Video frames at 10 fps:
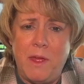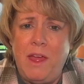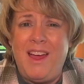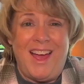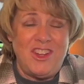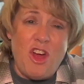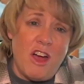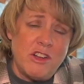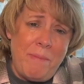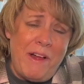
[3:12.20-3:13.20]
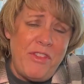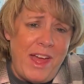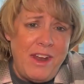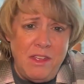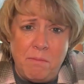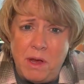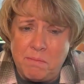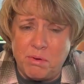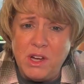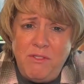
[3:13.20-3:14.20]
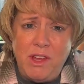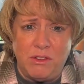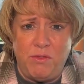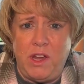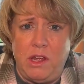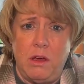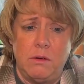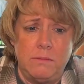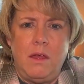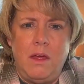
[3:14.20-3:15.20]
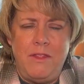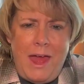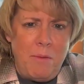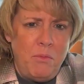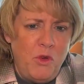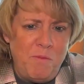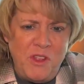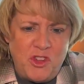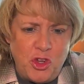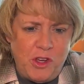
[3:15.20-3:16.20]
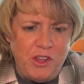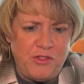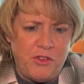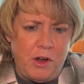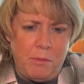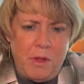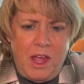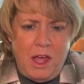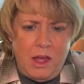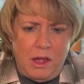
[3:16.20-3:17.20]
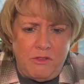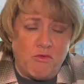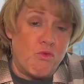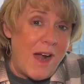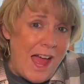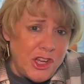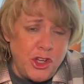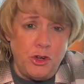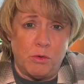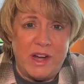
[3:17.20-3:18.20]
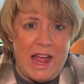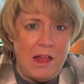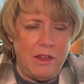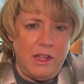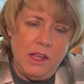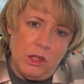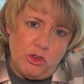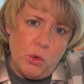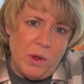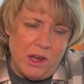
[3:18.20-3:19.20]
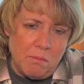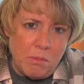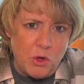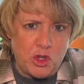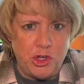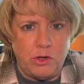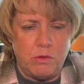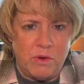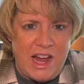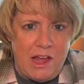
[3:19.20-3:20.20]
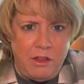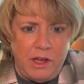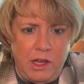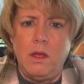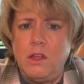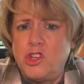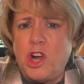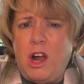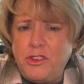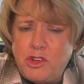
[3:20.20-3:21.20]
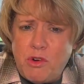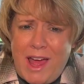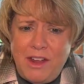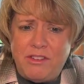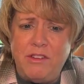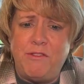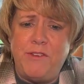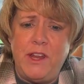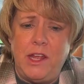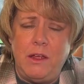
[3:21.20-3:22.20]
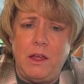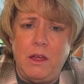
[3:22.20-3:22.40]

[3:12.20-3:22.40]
I talked about that in my previous video. And that movement took us from a rational reality into an emotional reality. Charles Finney,